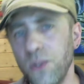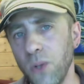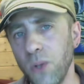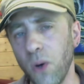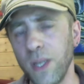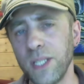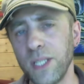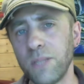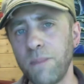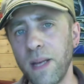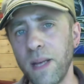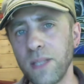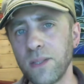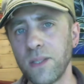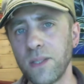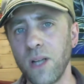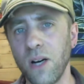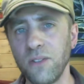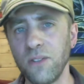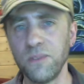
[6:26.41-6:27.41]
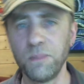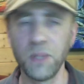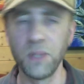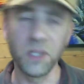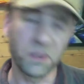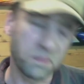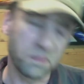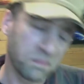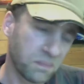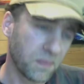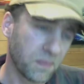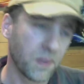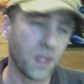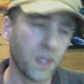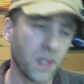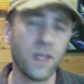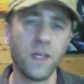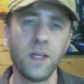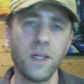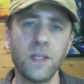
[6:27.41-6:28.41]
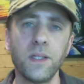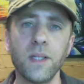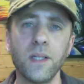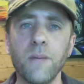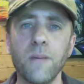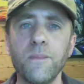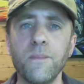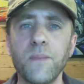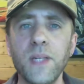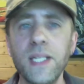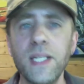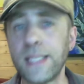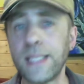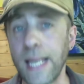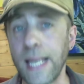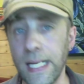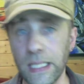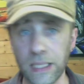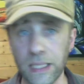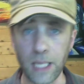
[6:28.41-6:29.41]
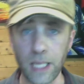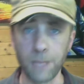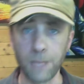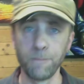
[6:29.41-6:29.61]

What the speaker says: Not his best stuff, but you know, he's getting there.